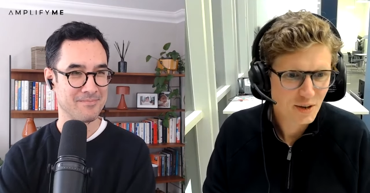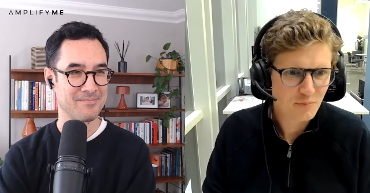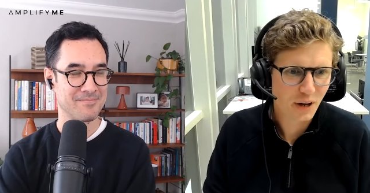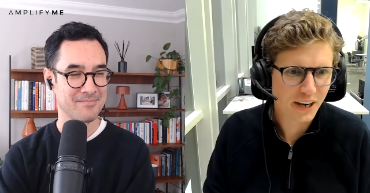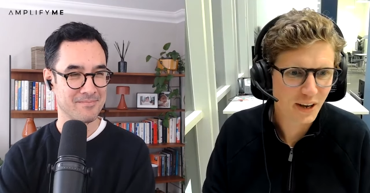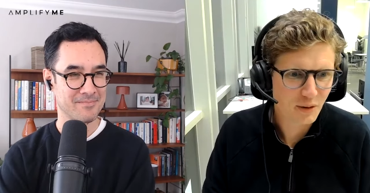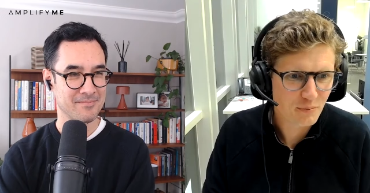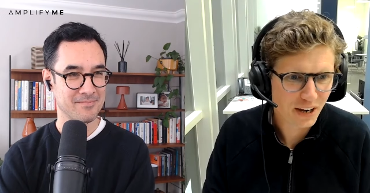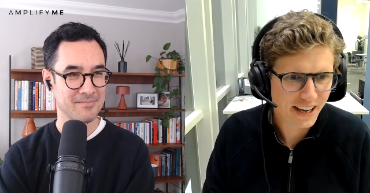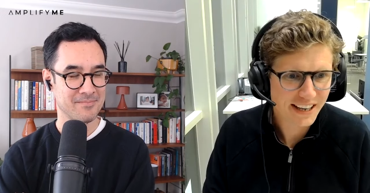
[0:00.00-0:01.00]
Speaker 1: money on
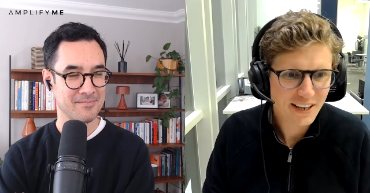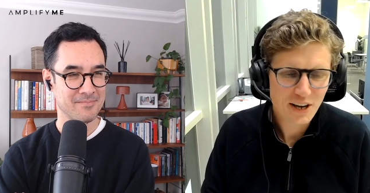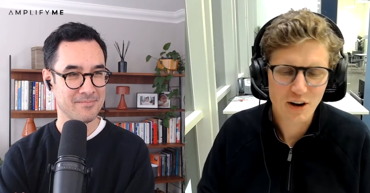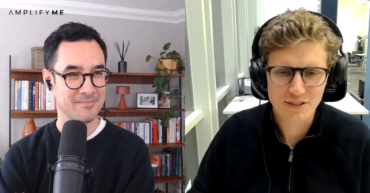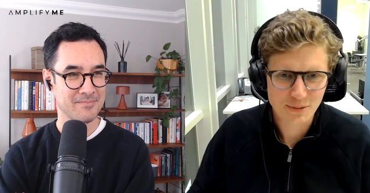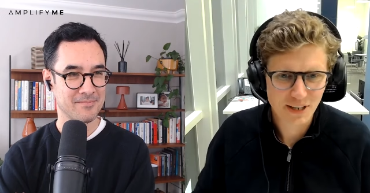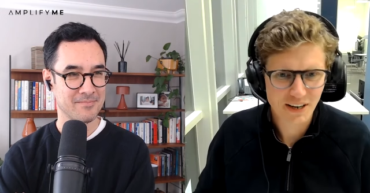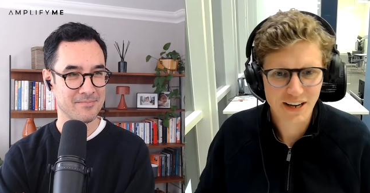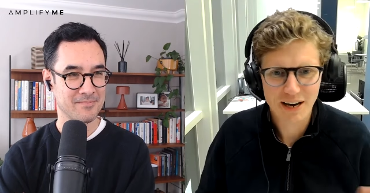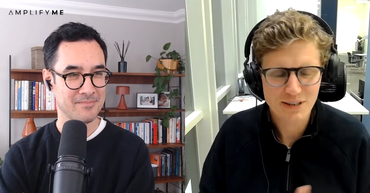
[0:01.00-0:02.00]
money. Obviously, we
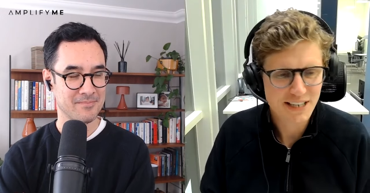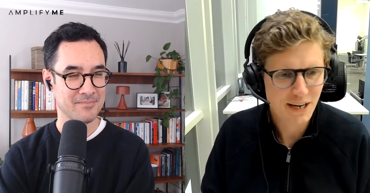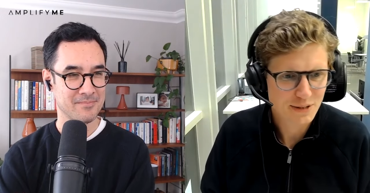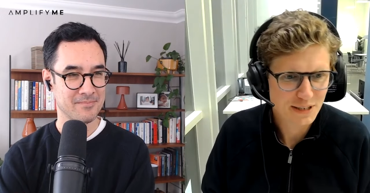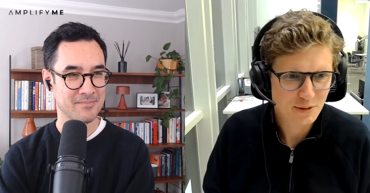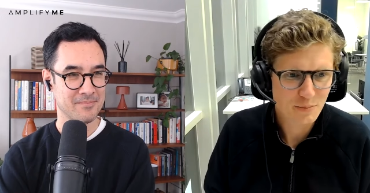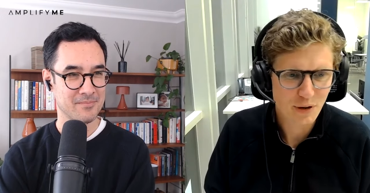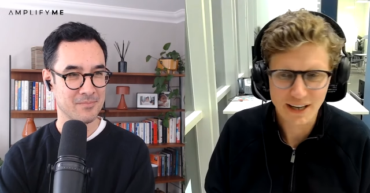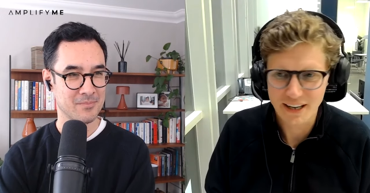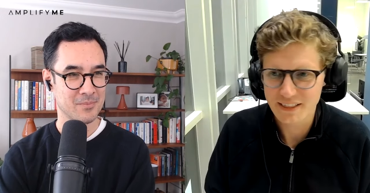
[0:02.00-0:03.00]
don't know how much equity was
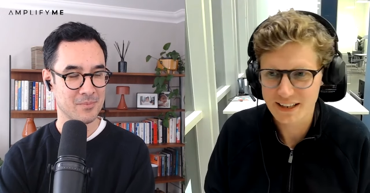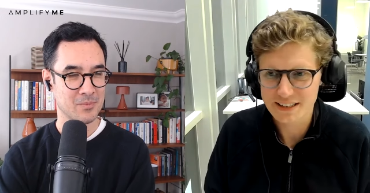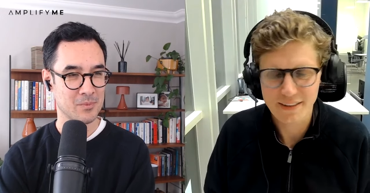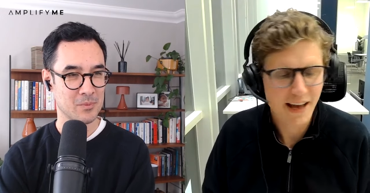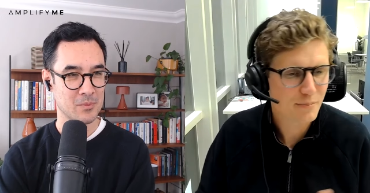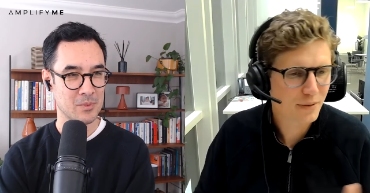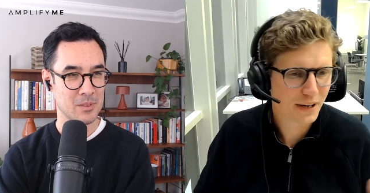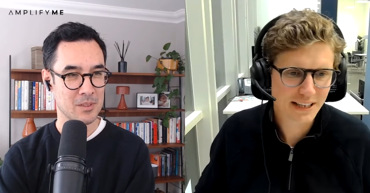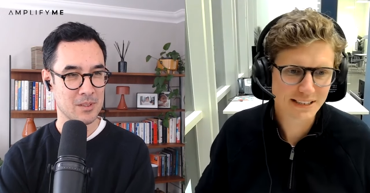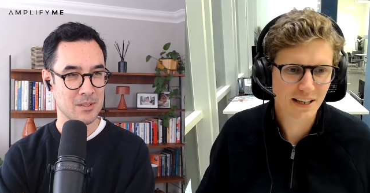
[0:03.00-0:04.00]
put in and things like that, but
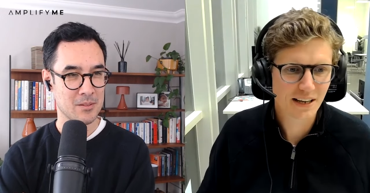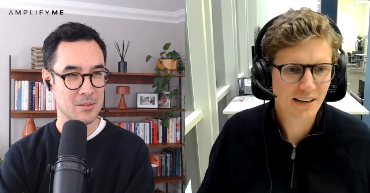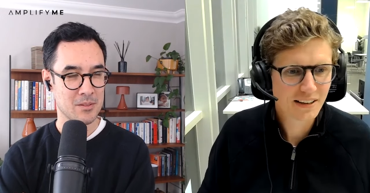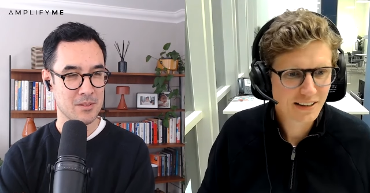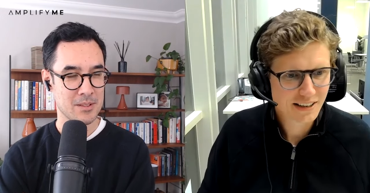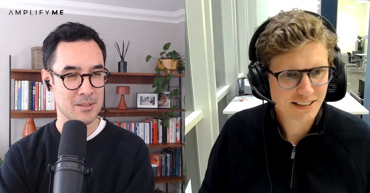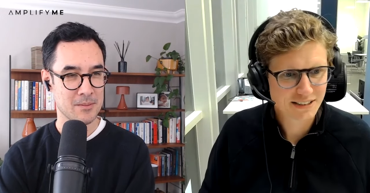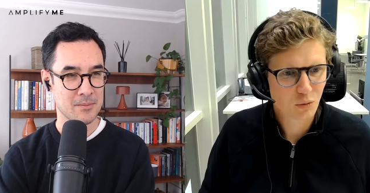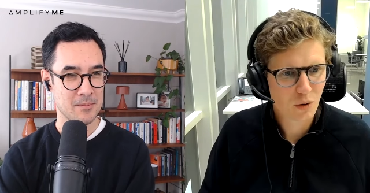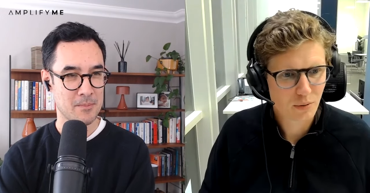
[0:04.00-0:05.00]
it is that's
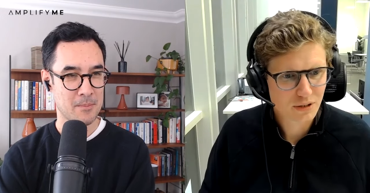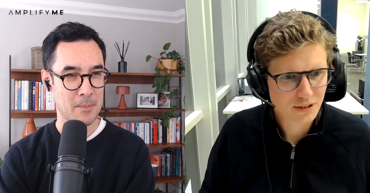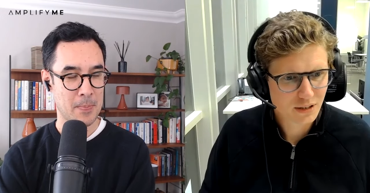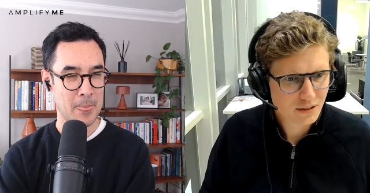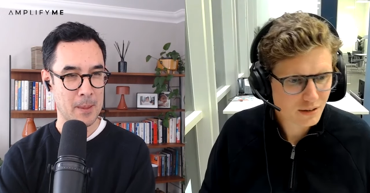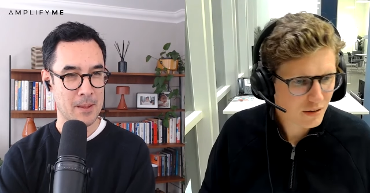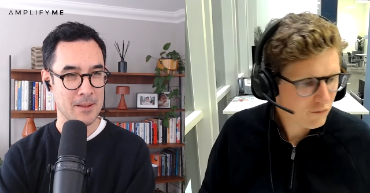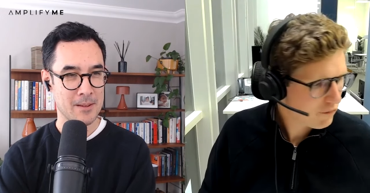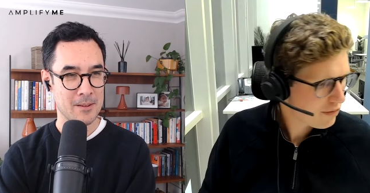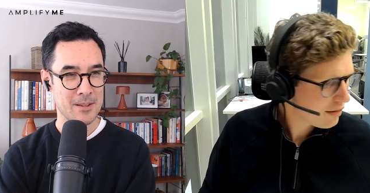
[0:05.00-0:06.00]
a whopper, isn't it?
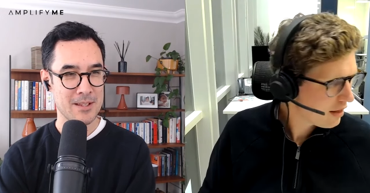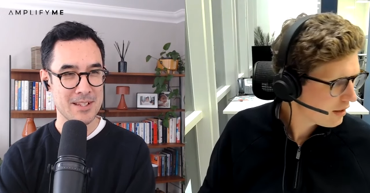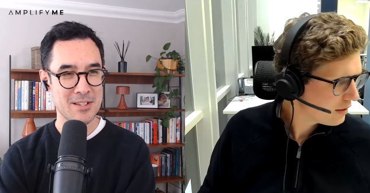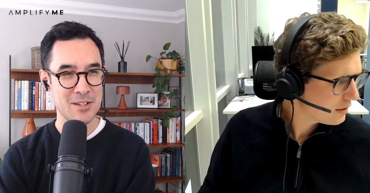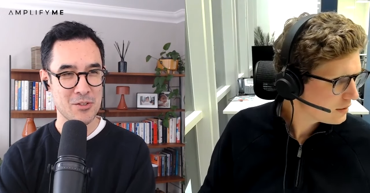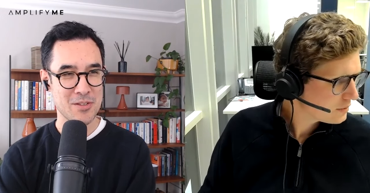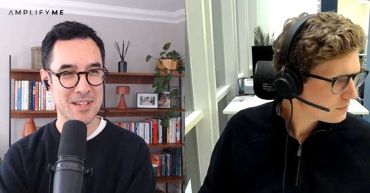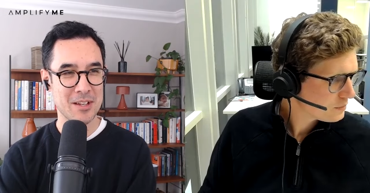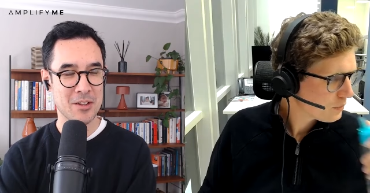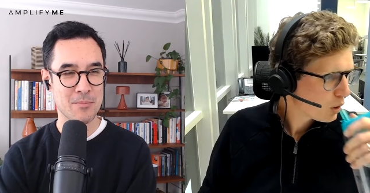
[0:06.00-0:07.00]
Speaker 2: Yes, it's
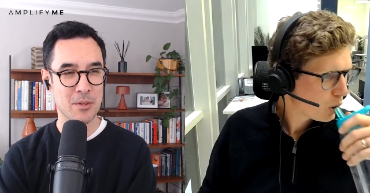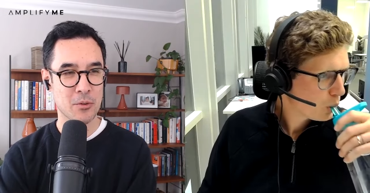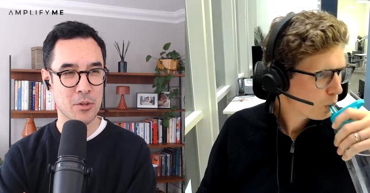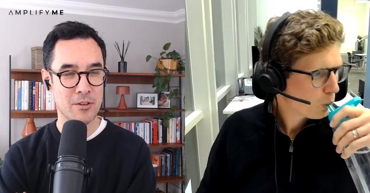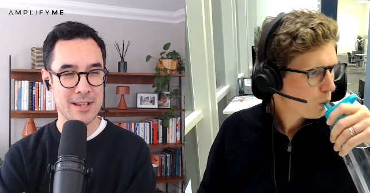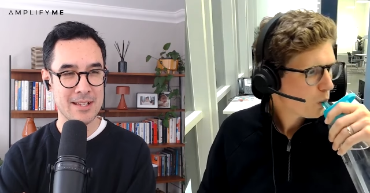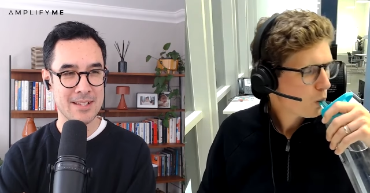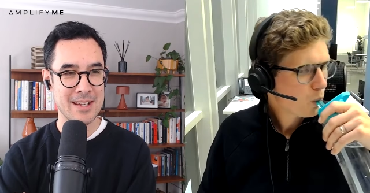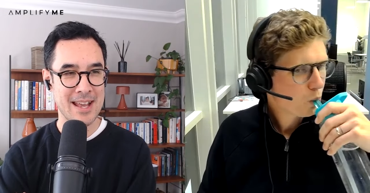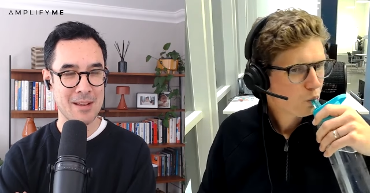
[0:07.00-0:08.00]
interesting because Macquarie is
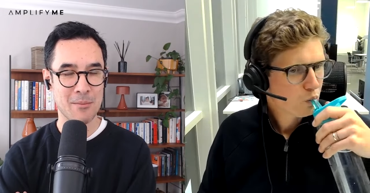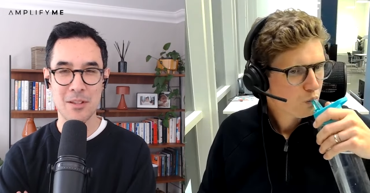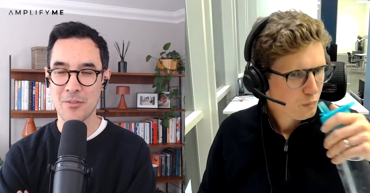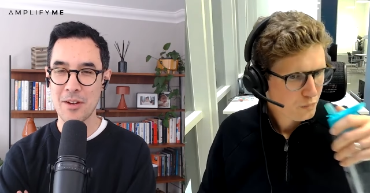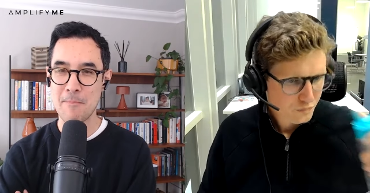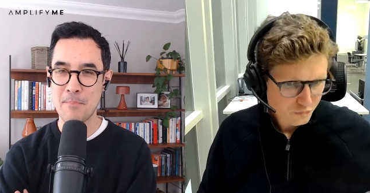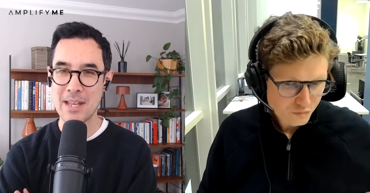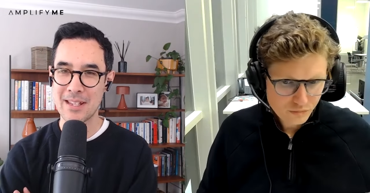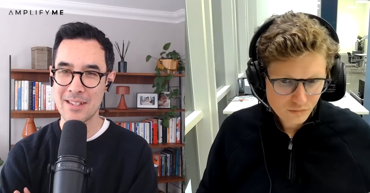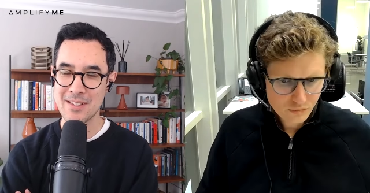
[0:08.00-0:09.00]
a name that's very
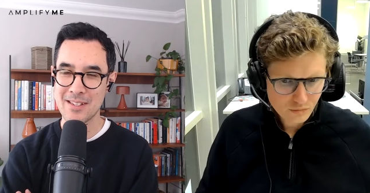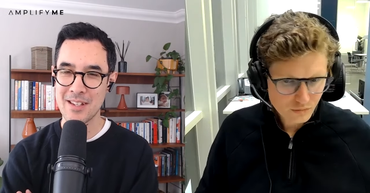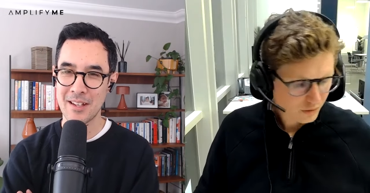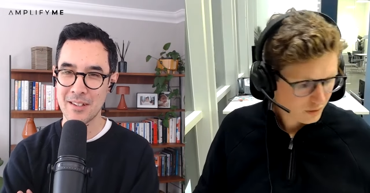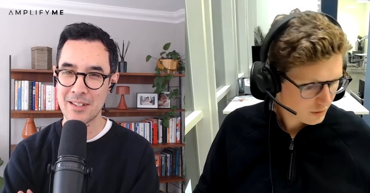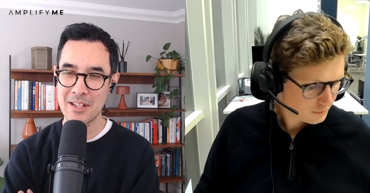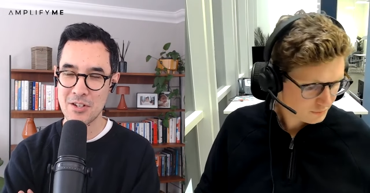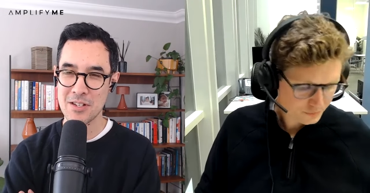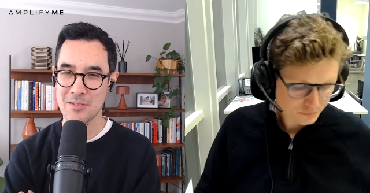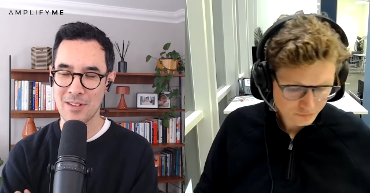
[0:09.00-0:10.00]
big in certain
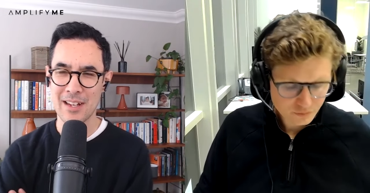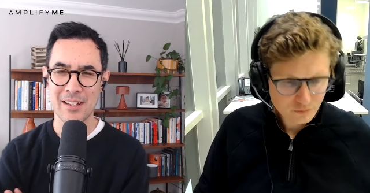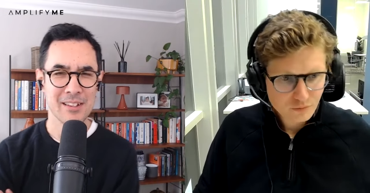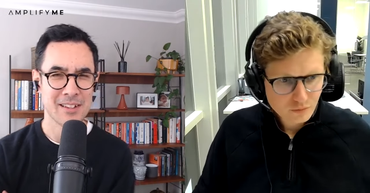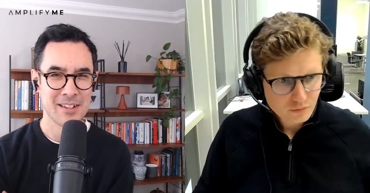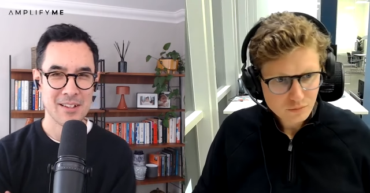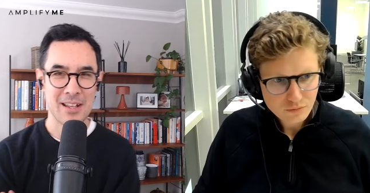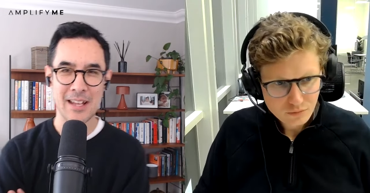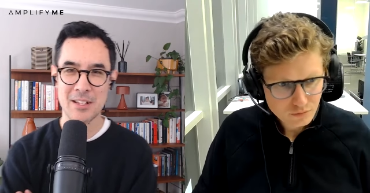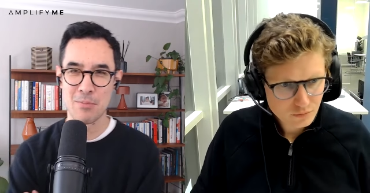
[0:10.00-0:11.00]
niches, right?
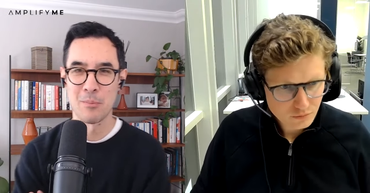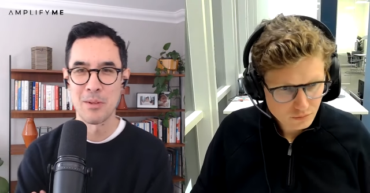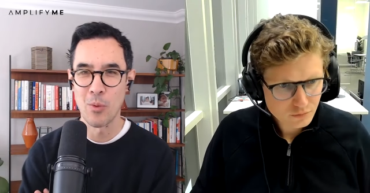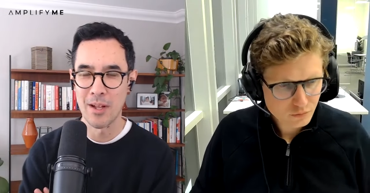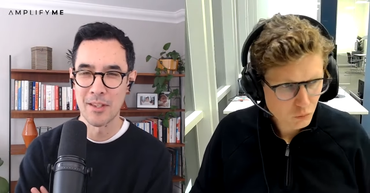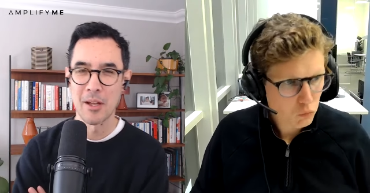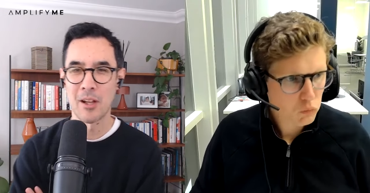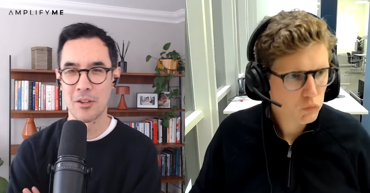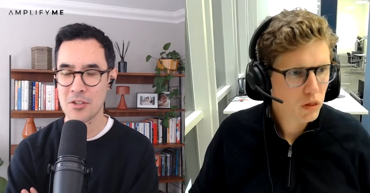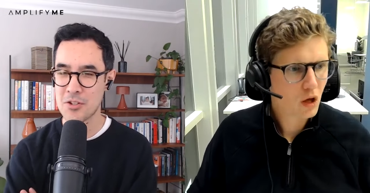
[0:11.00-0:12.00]
And it's probably one that a lot of